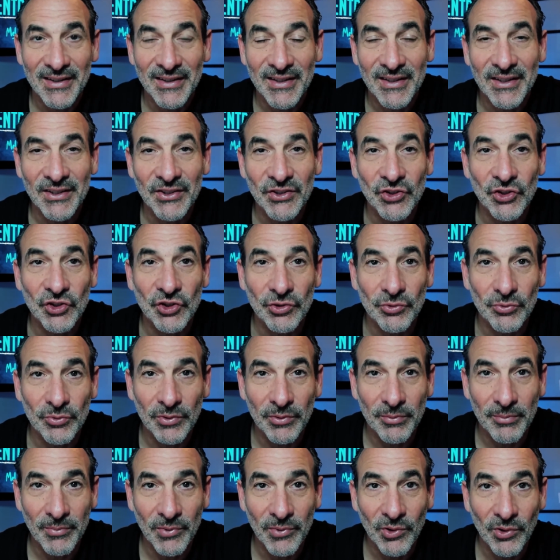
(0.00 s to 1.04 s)
Is to
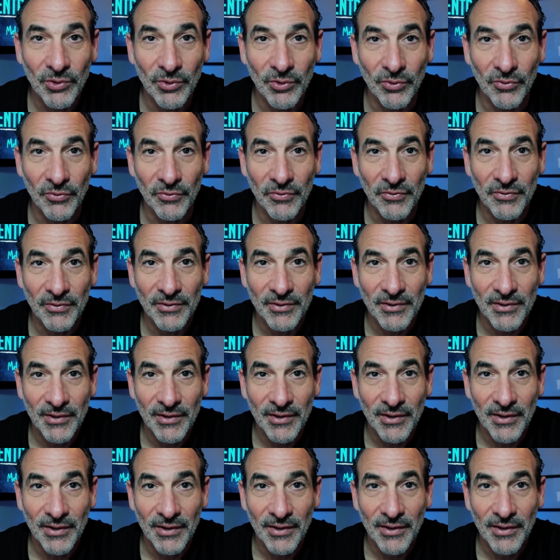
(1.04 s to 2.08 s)
remove
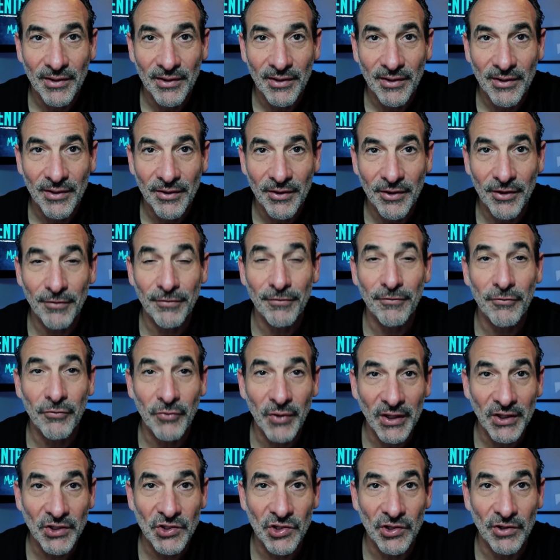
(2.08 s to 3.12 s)
the
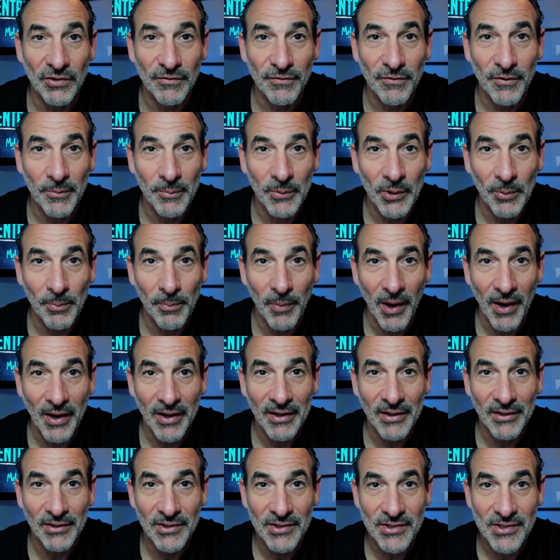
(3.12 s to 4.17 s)
friction from your
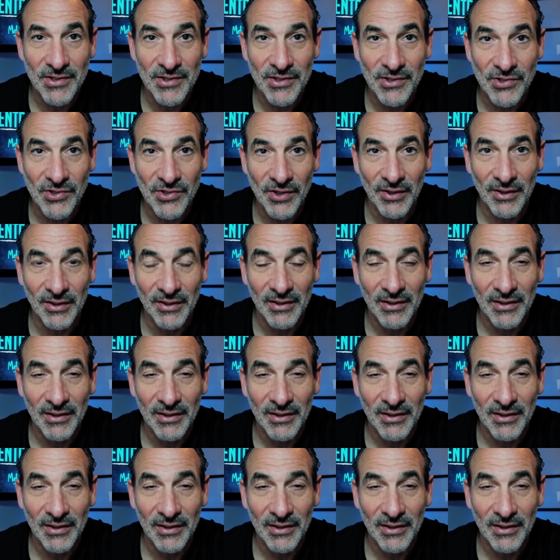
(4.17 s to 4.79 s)
buying decision.